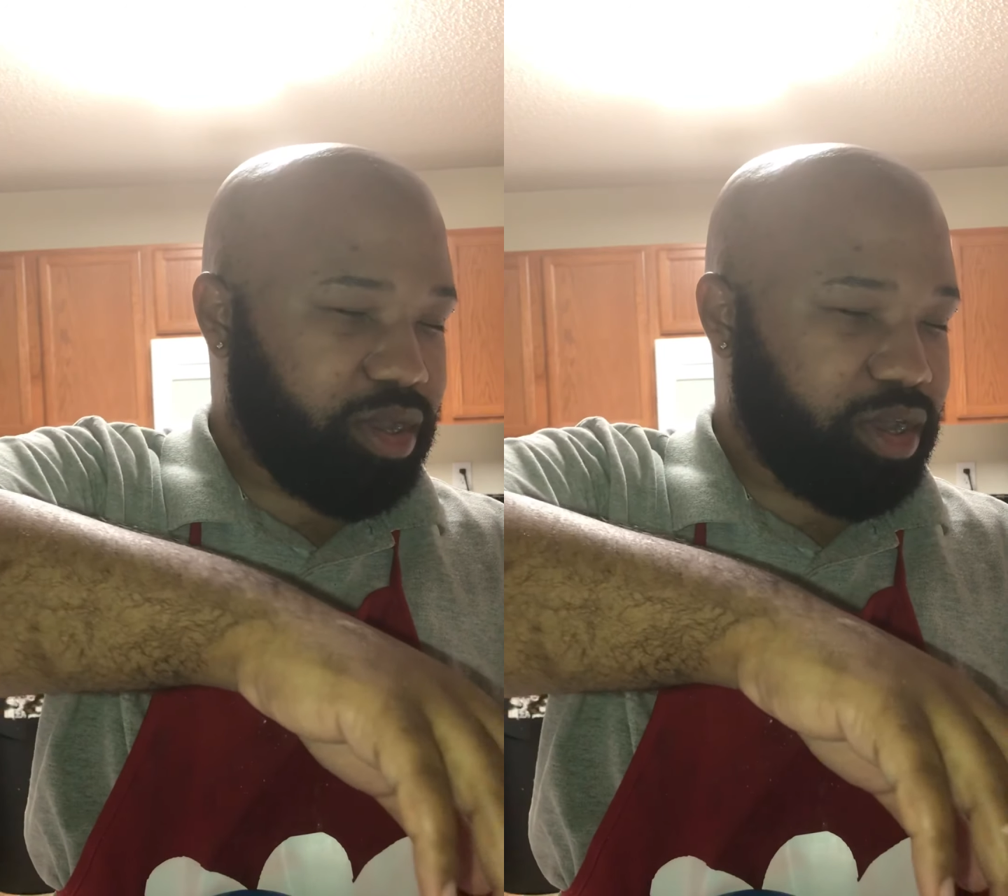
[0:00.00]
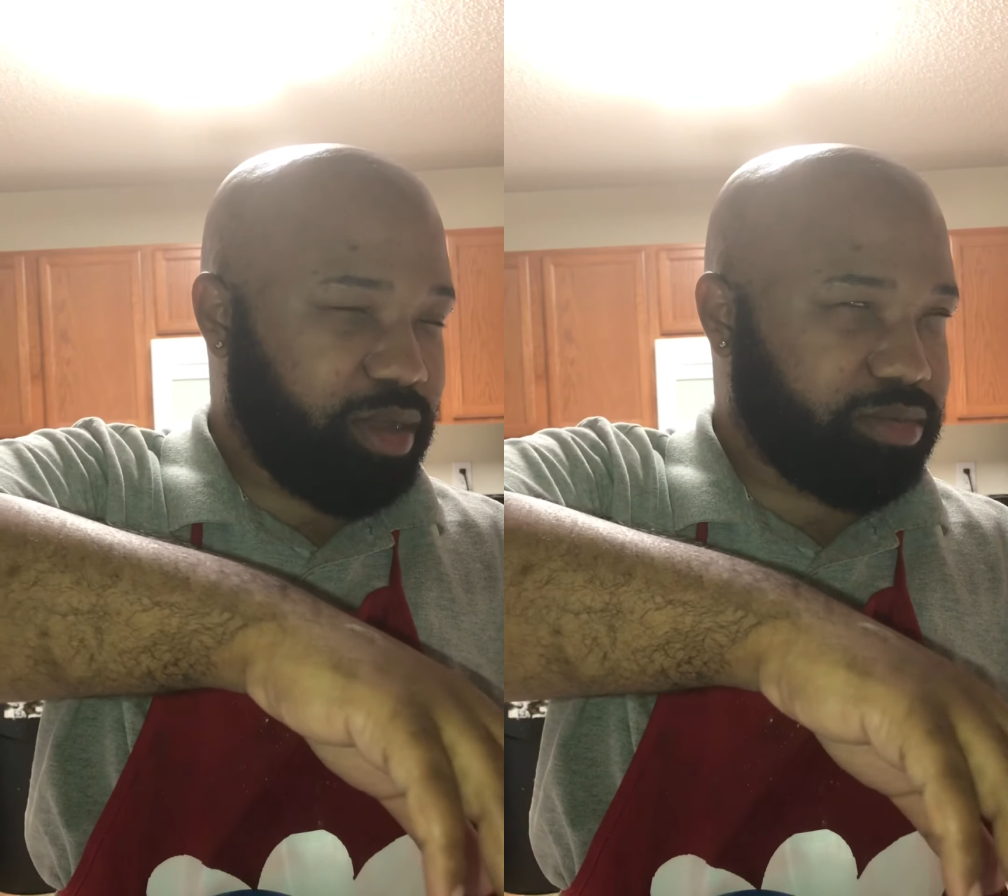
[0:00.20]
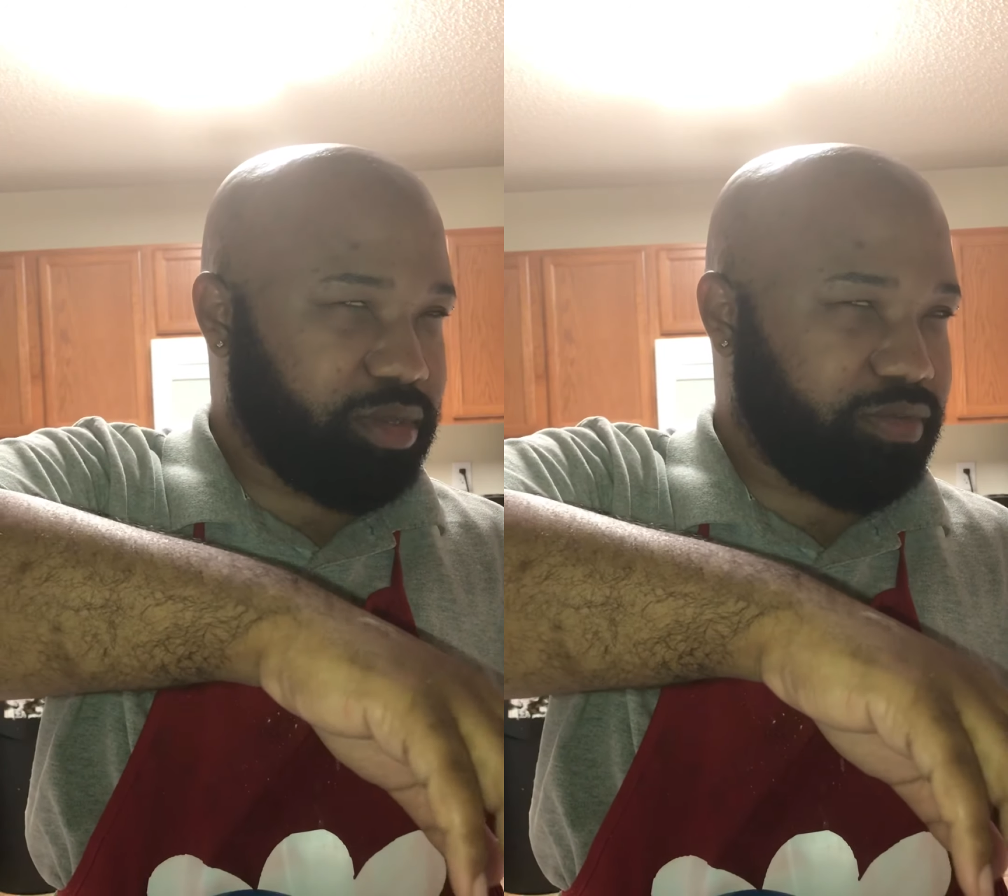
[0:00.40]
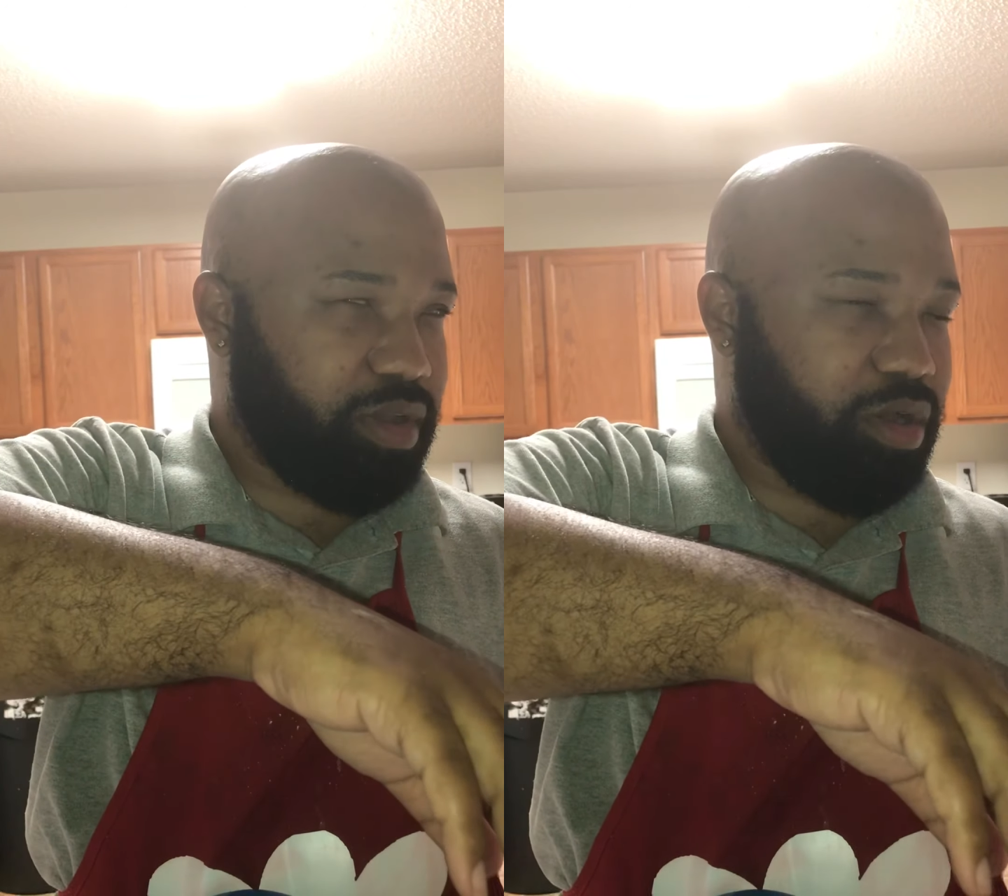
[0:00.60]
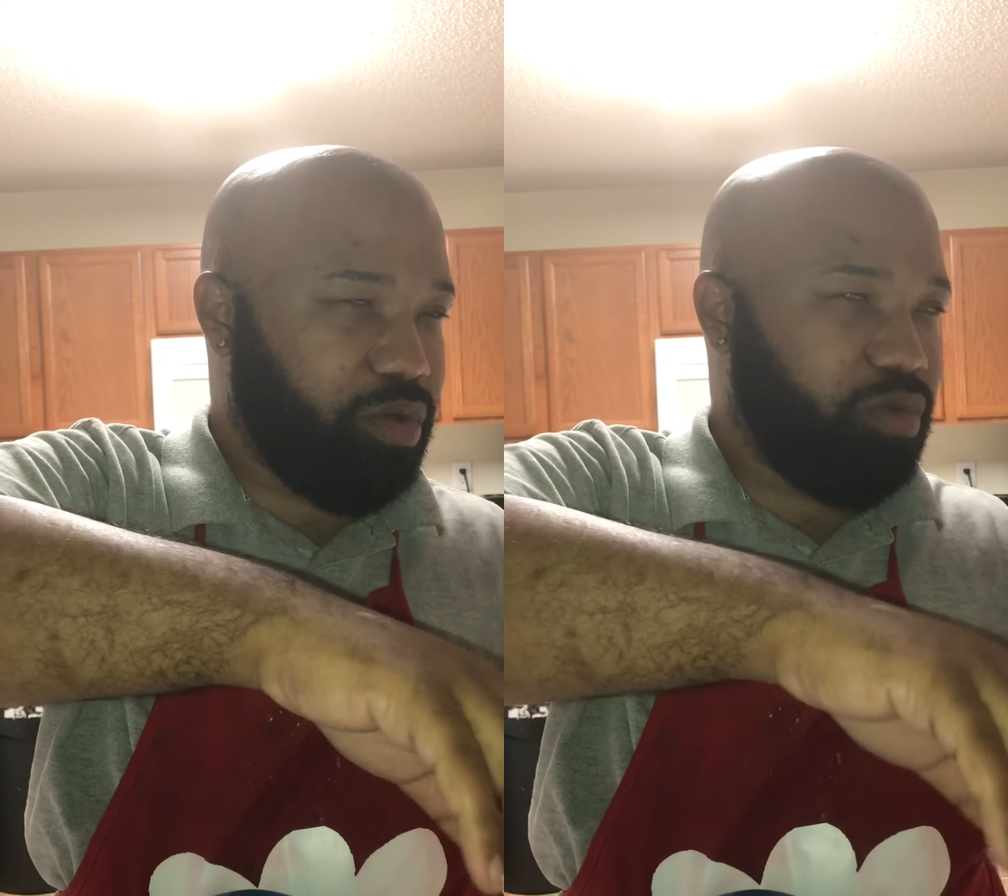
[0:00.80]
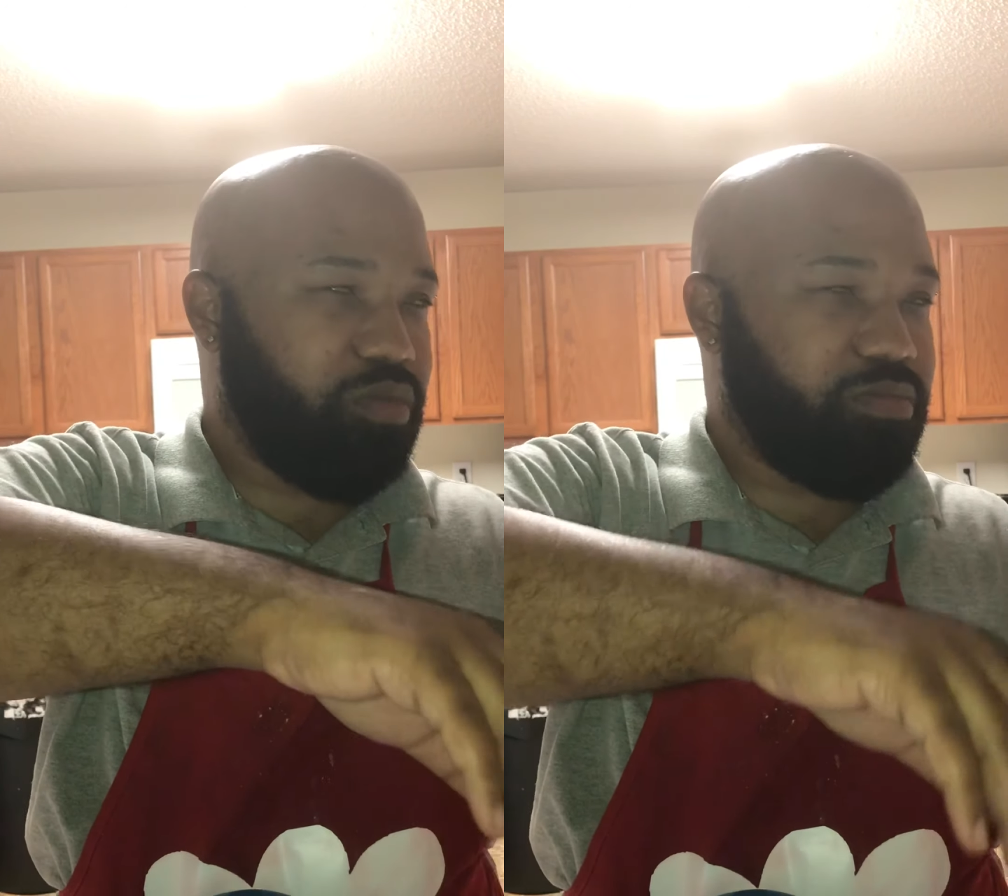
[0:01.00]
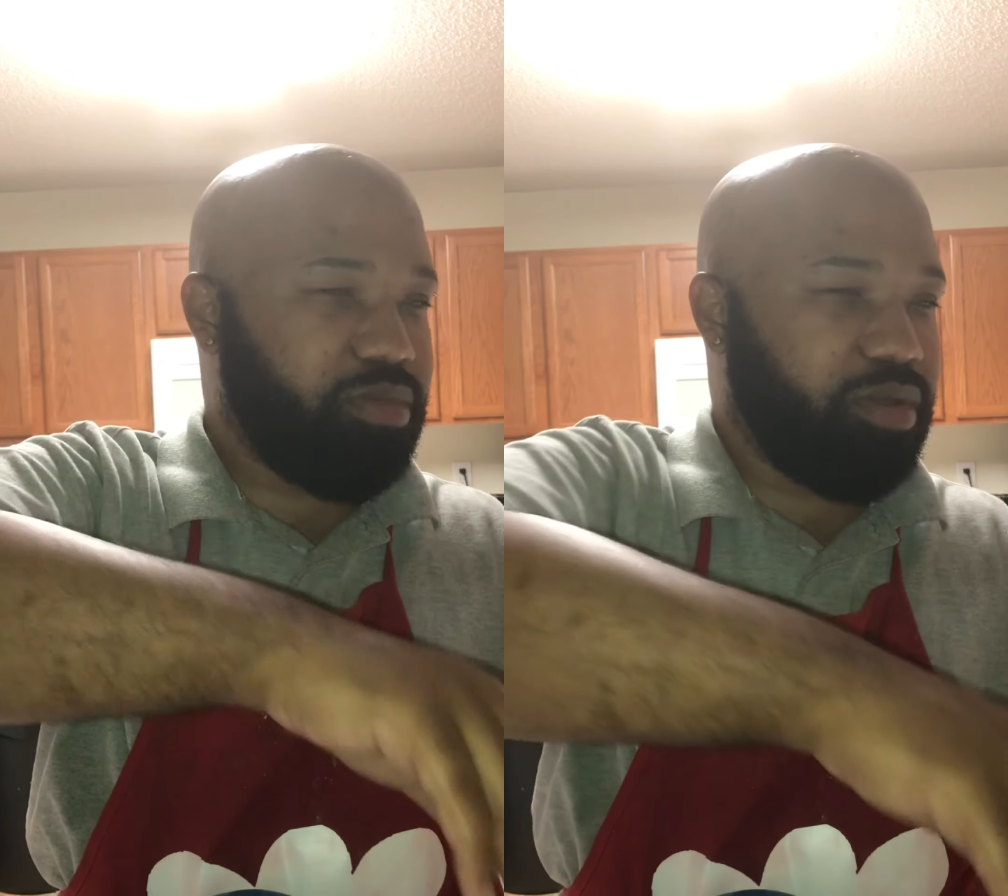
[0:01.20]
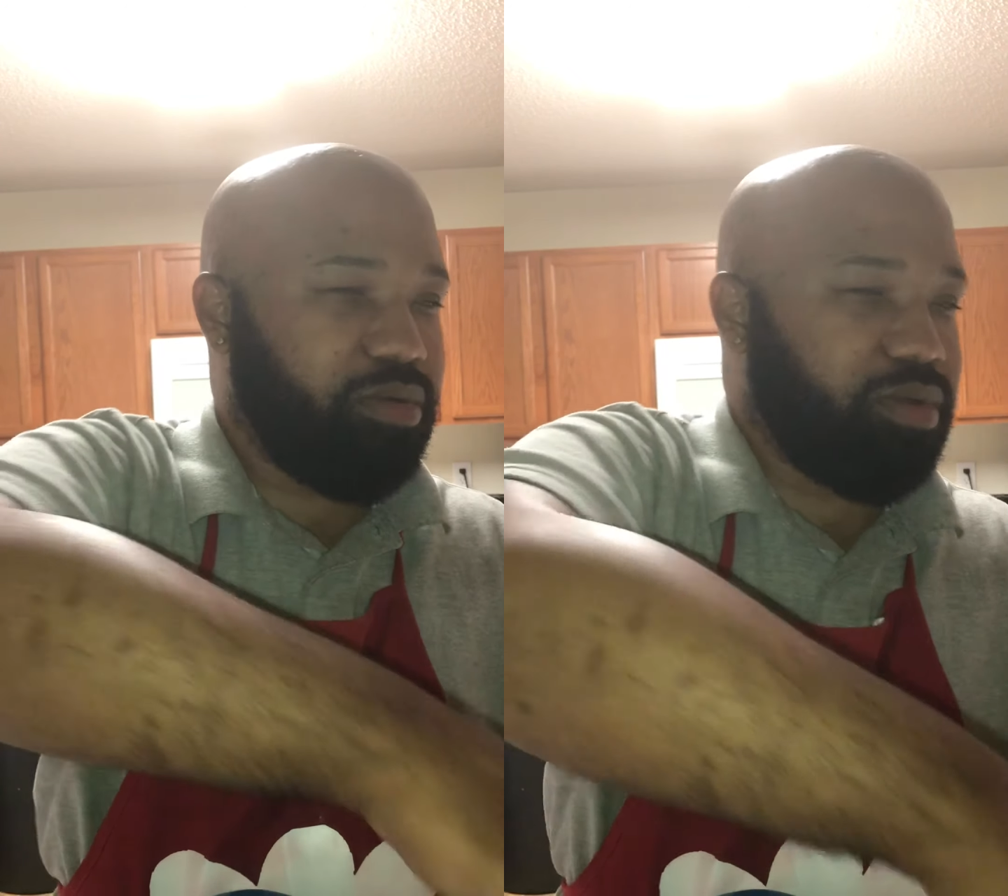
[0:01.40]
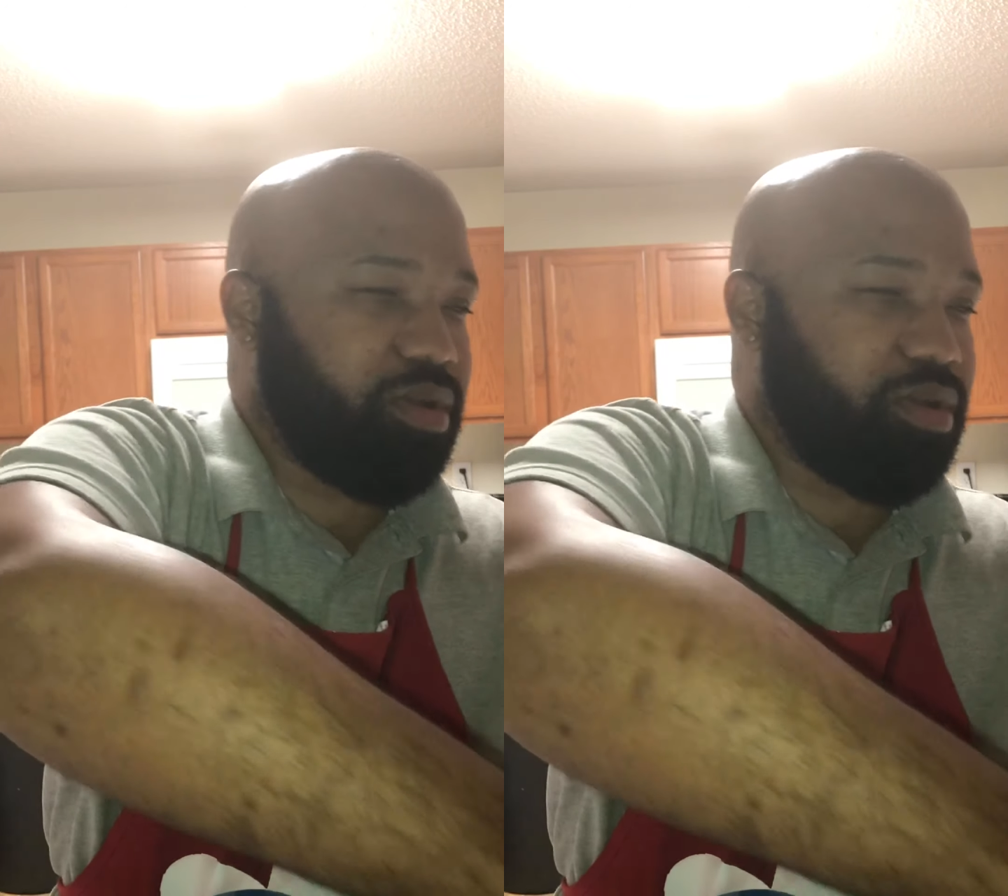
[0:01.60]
cups of cold milk.